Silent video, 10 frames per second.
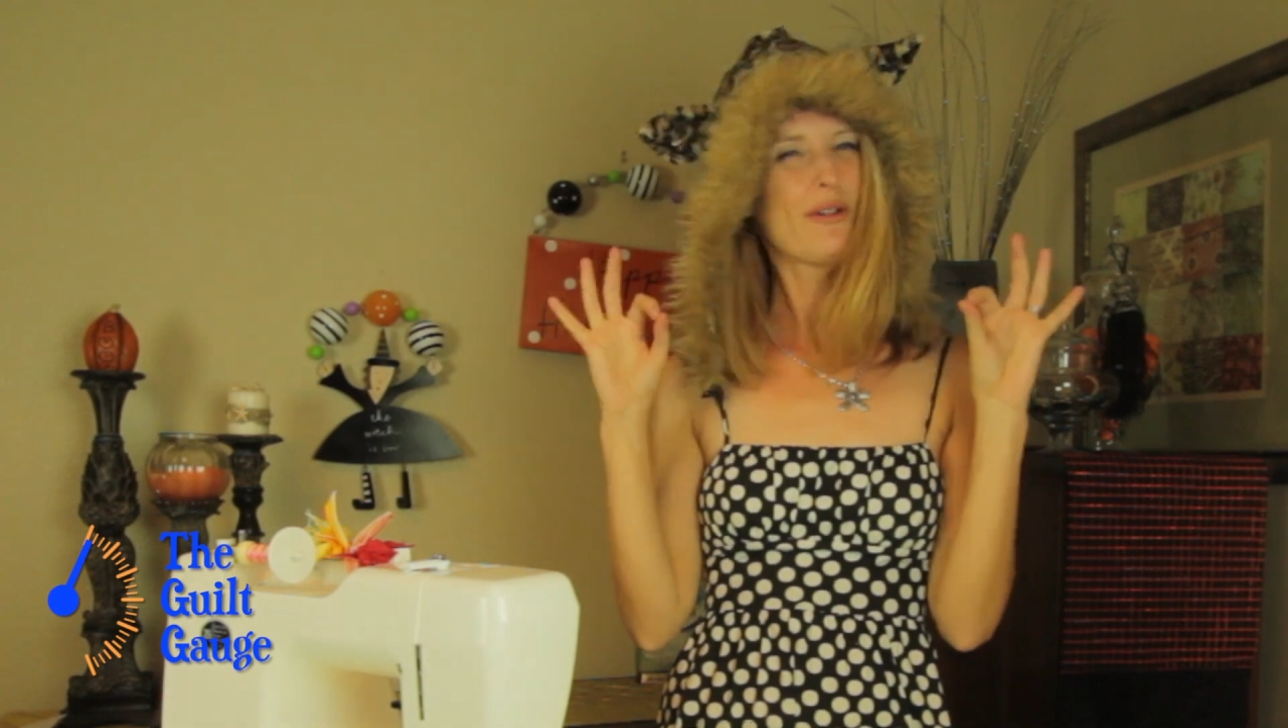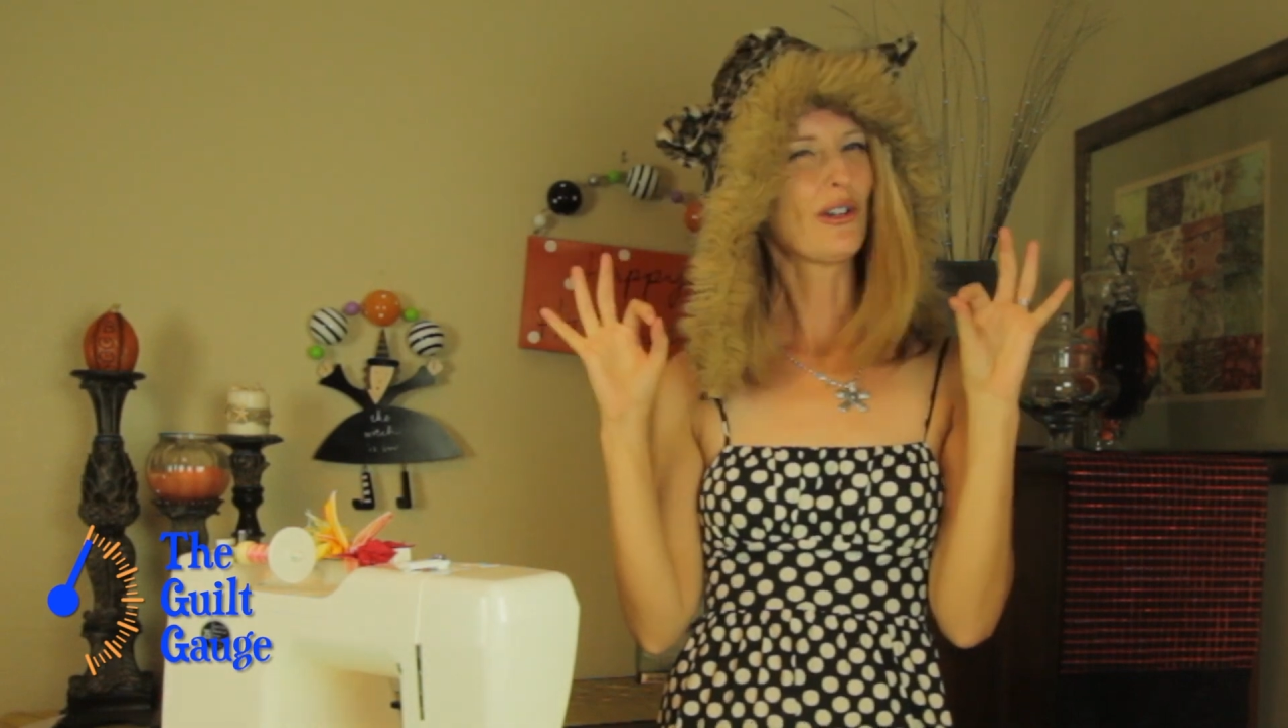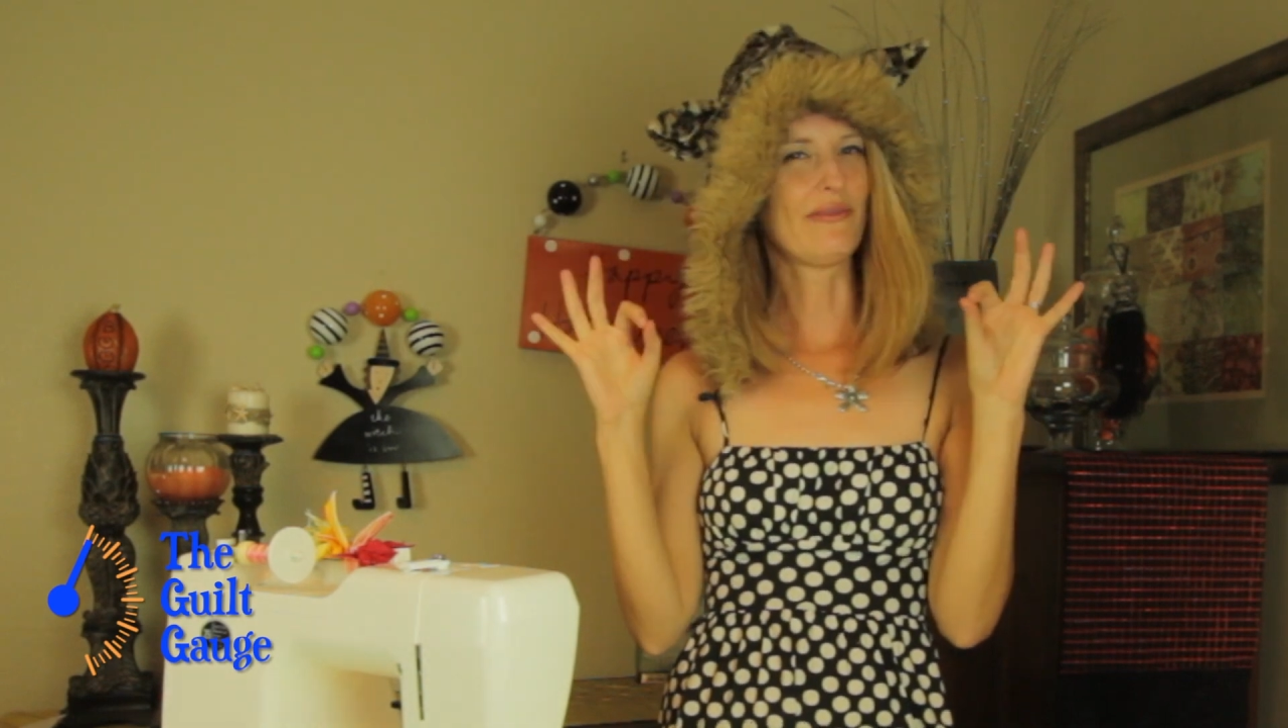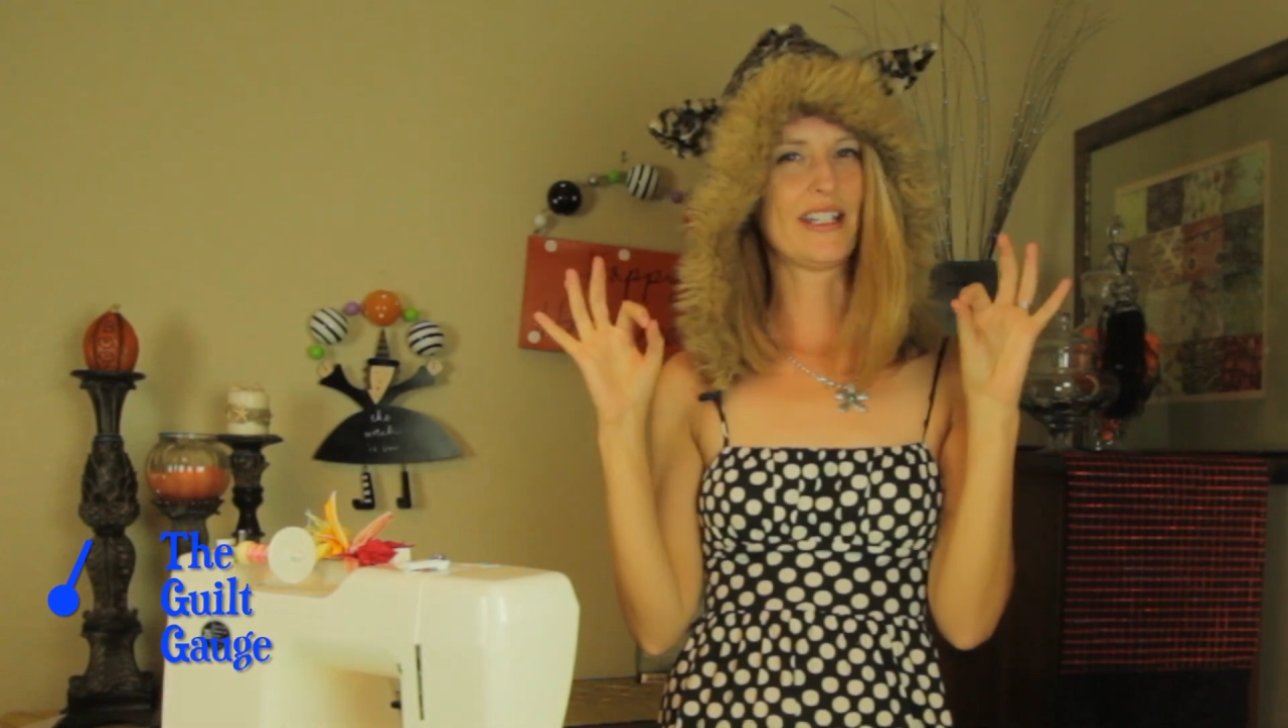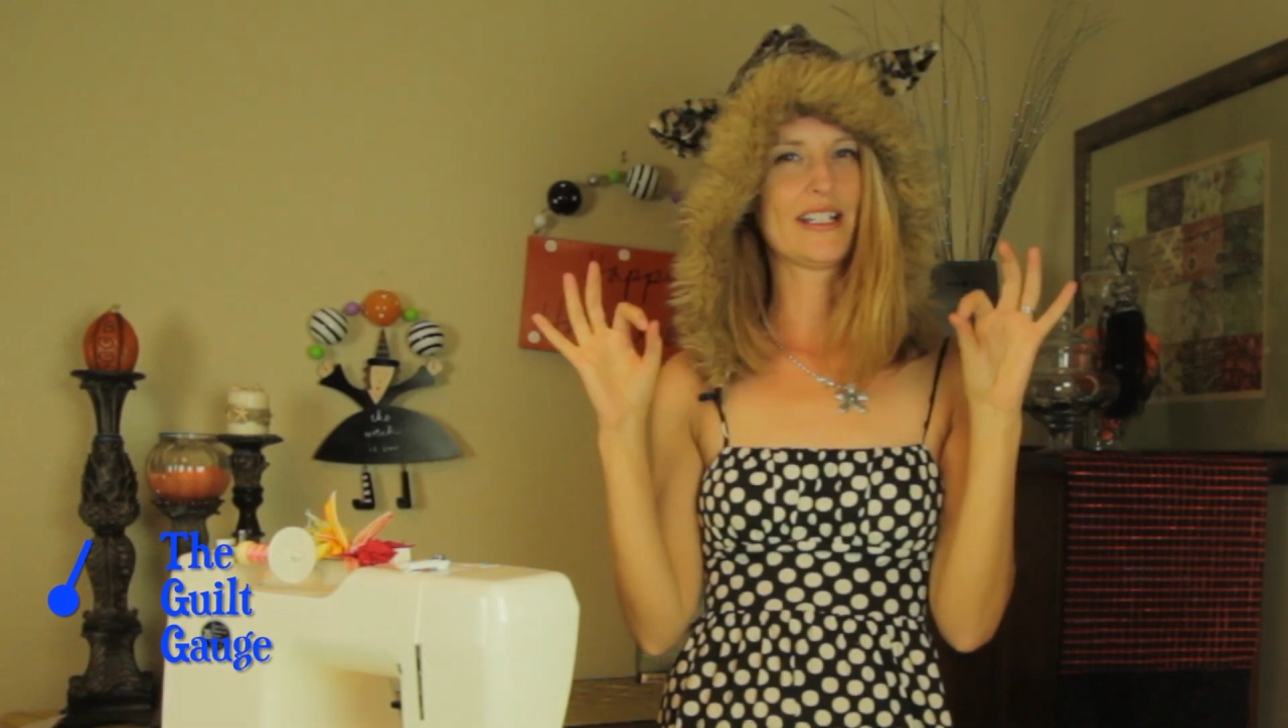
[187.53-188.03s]

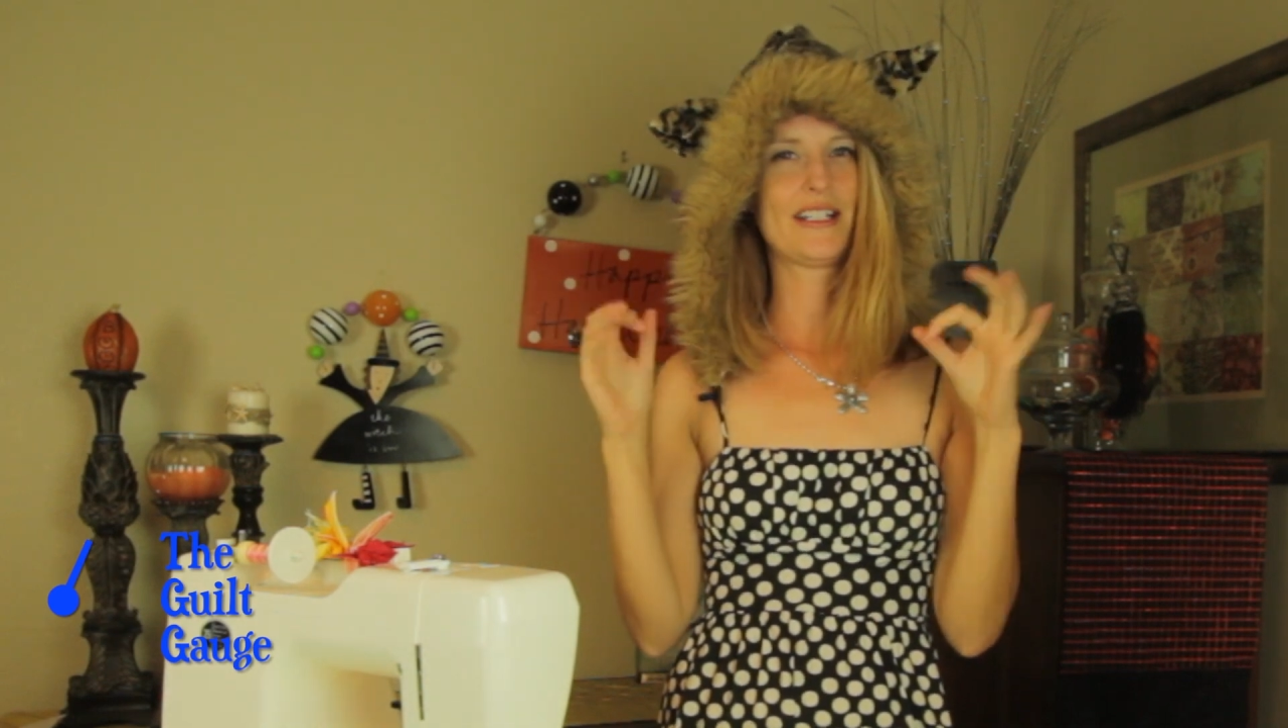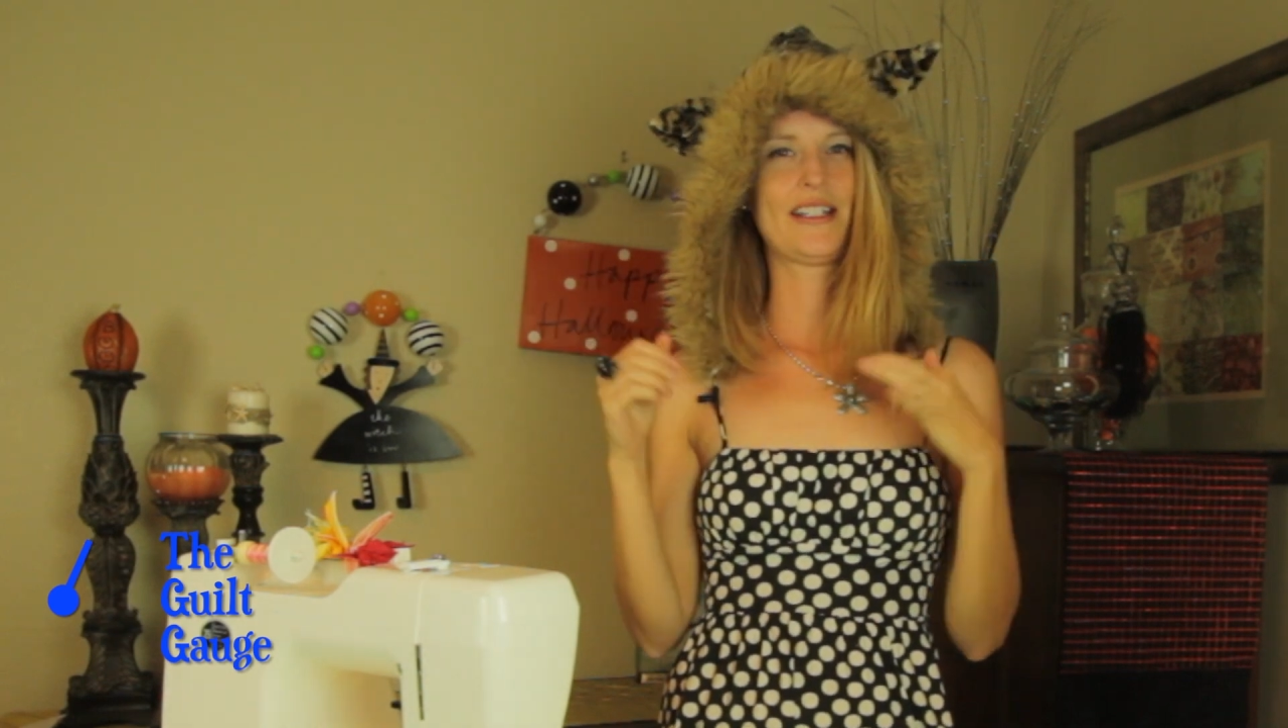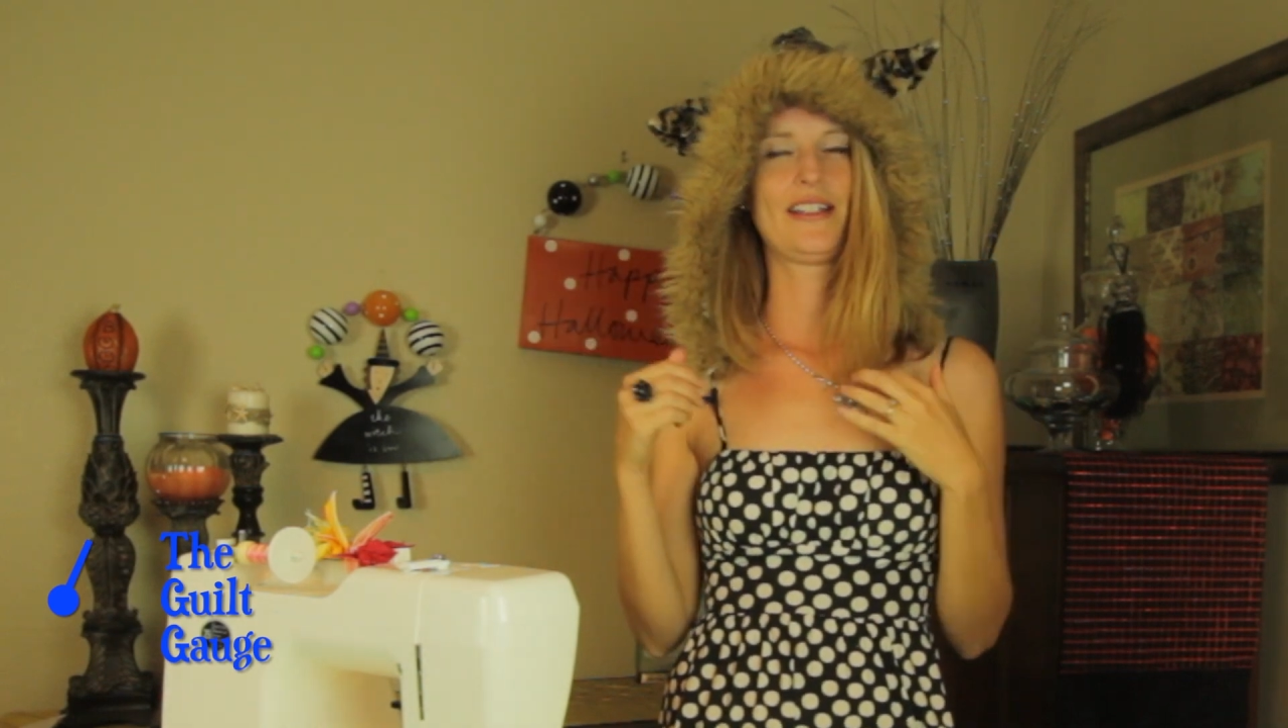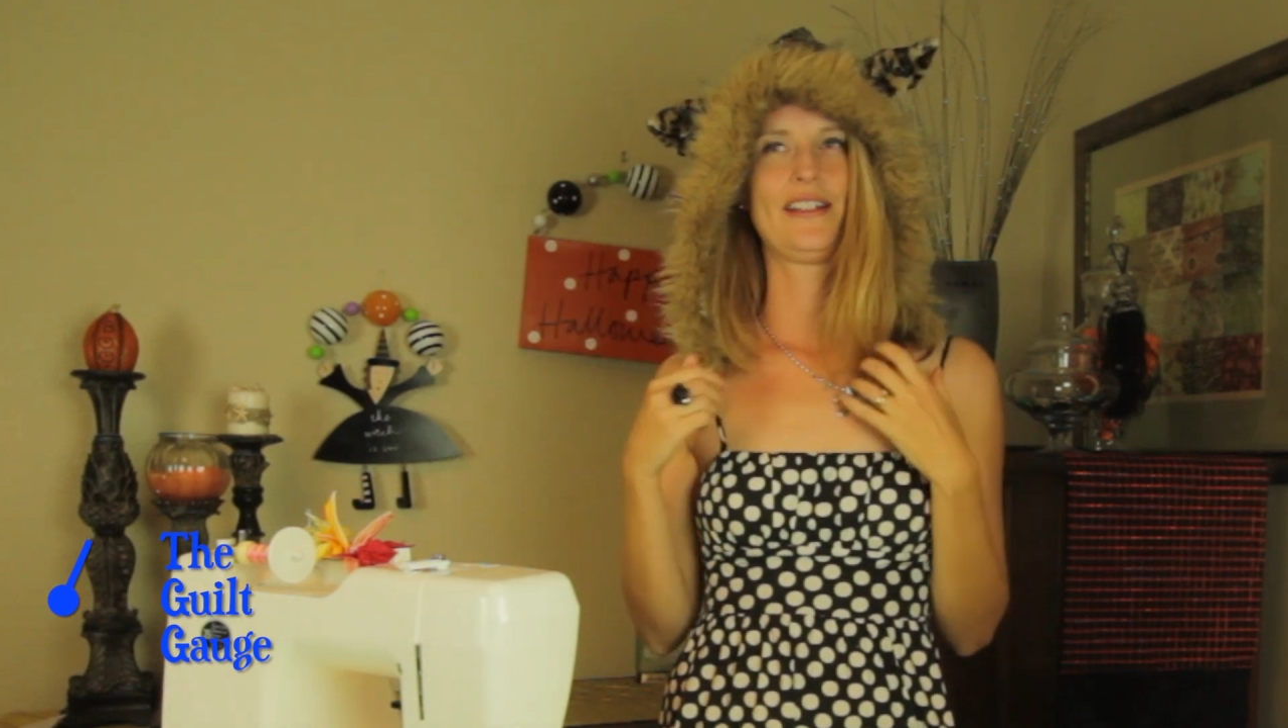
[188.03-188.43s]
perfect.